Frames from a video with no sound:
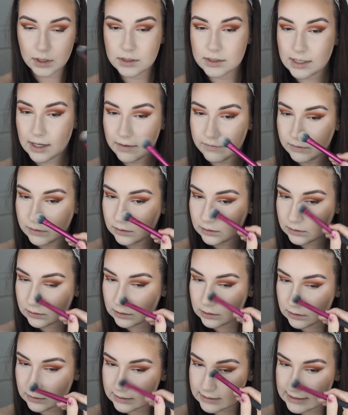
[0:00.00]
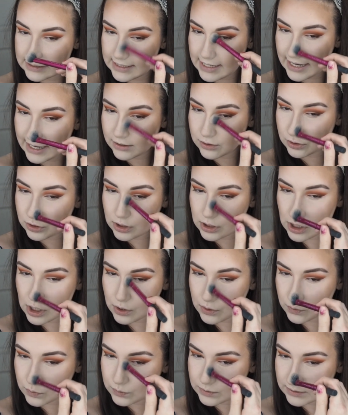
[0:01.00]
to have a little snatched
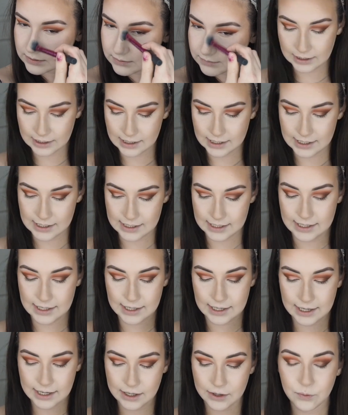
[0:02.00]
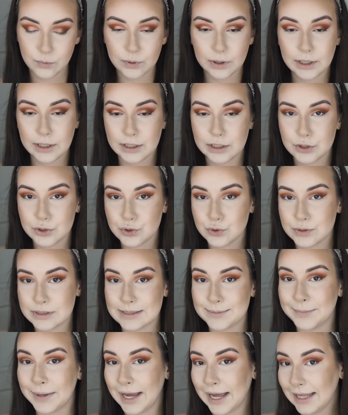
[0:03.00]
nose. Now we're going to do
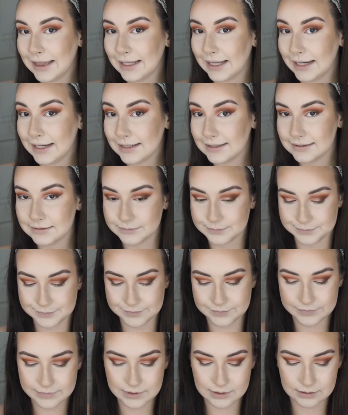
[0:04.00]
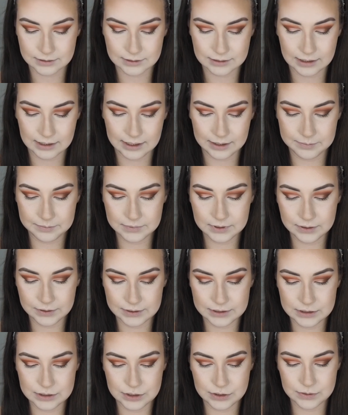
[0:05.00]
some highlight. I'm
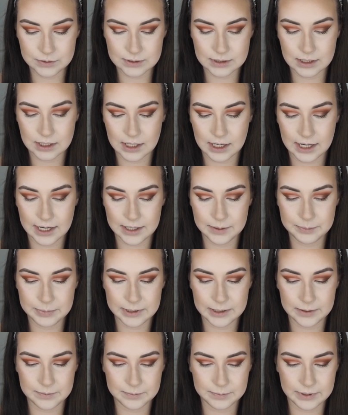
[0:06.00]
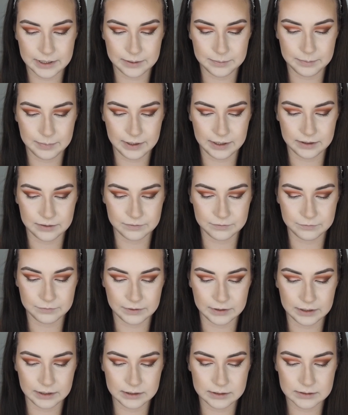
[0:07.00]
going to use the High Beam by
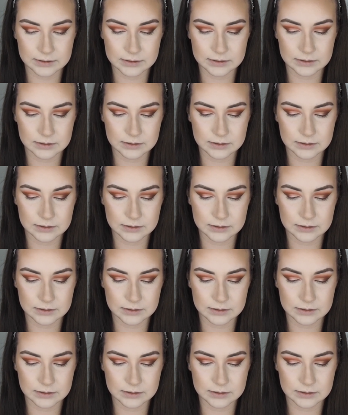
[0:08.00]
Benefit,